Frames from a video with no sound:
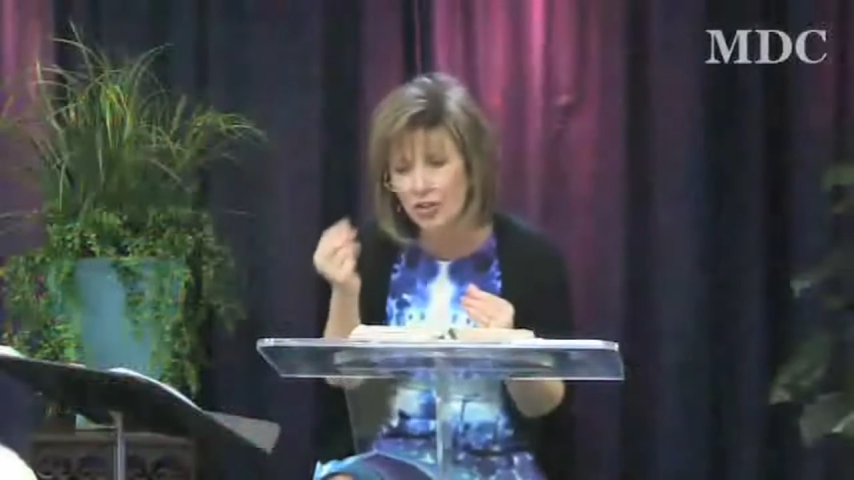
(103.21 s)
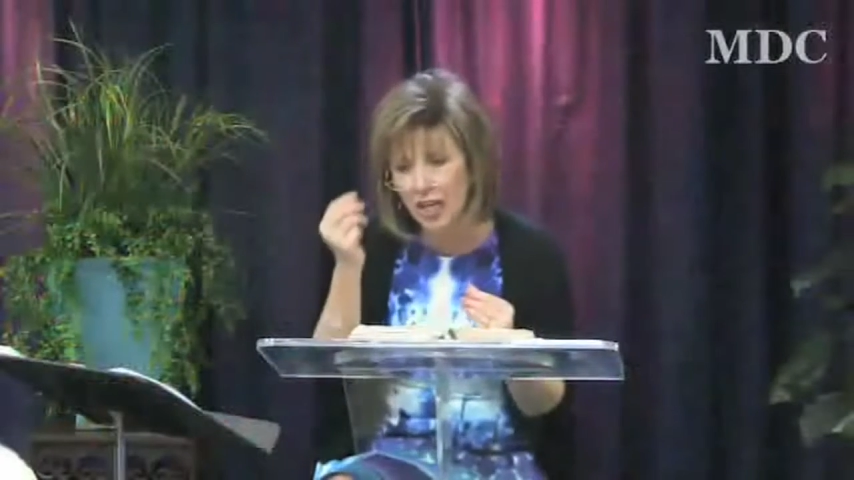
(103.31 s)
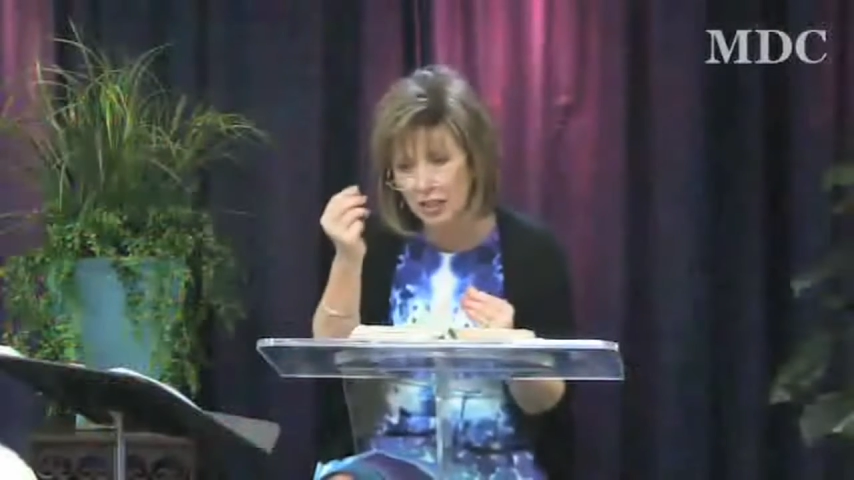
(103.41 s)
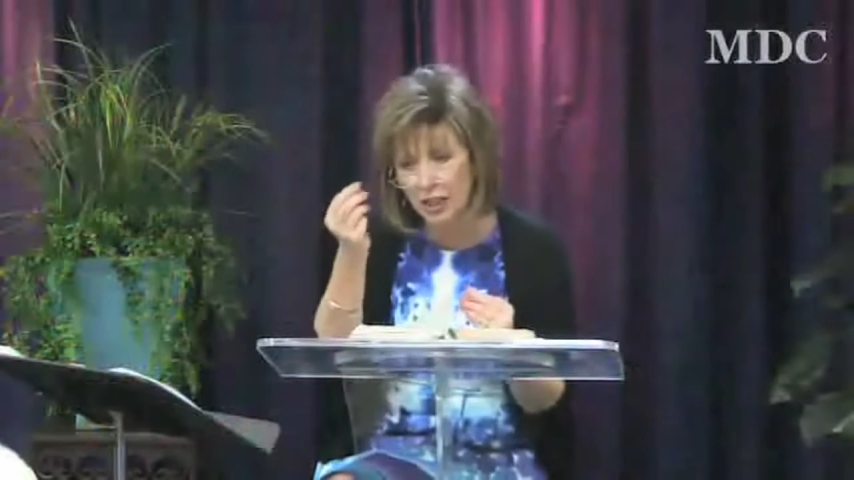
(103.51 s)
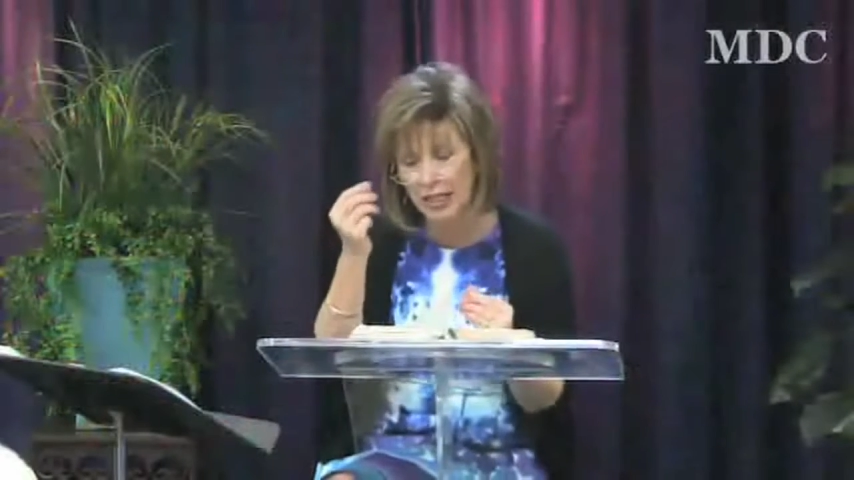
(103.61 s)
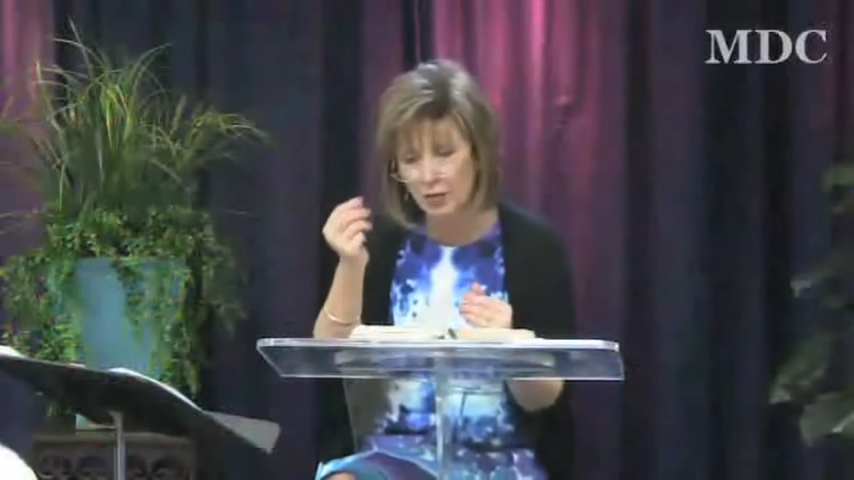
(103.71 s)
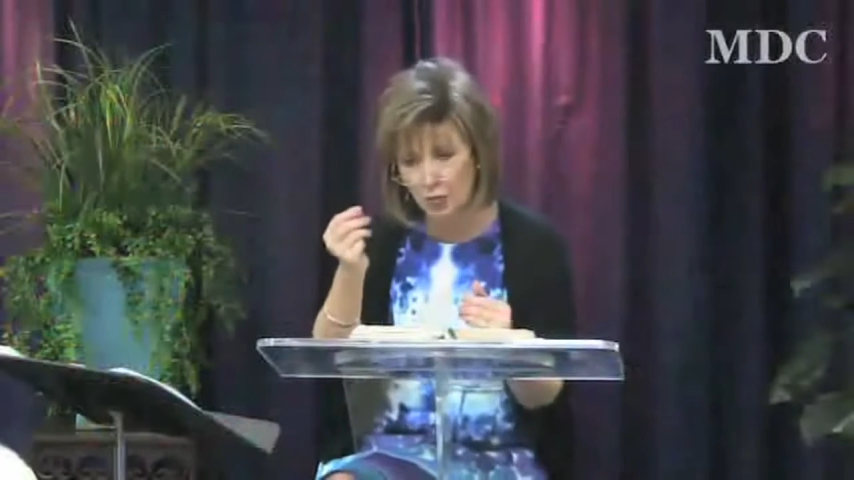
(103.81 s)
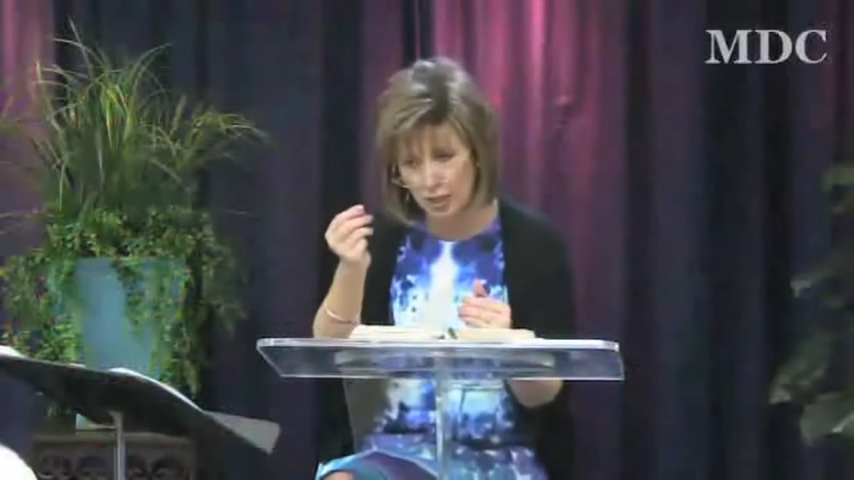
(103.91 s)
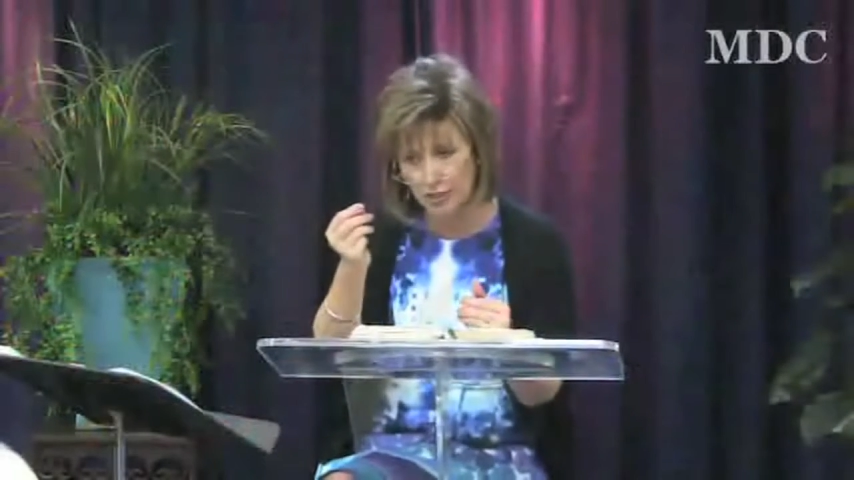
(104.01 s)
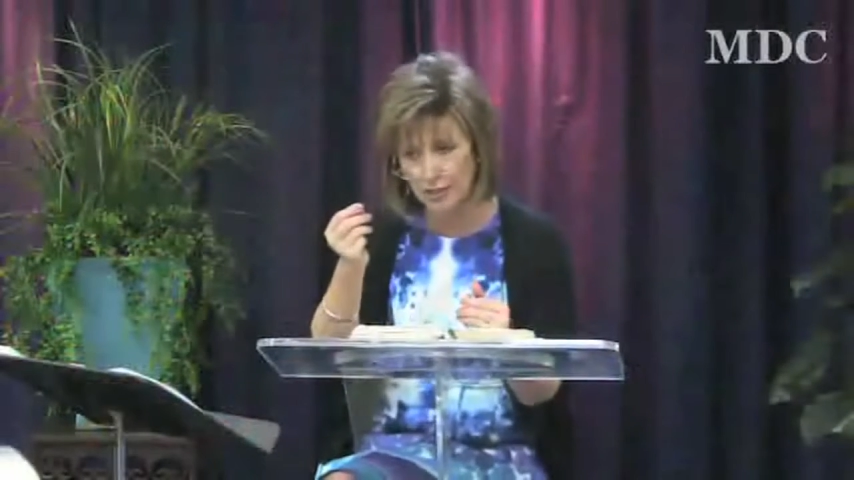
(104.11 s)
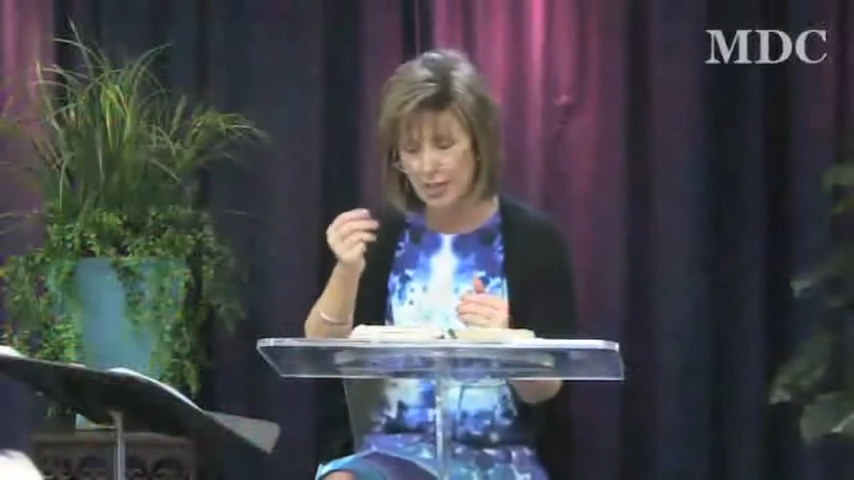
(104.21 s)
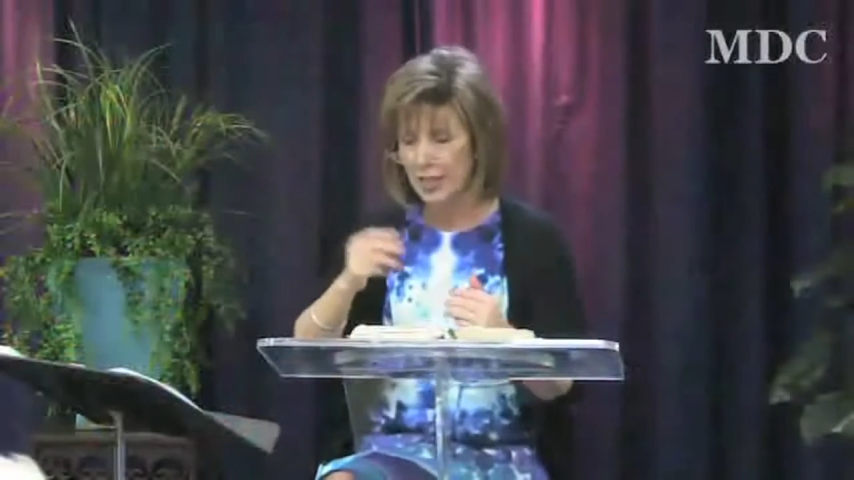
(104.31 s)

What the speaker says: that light was.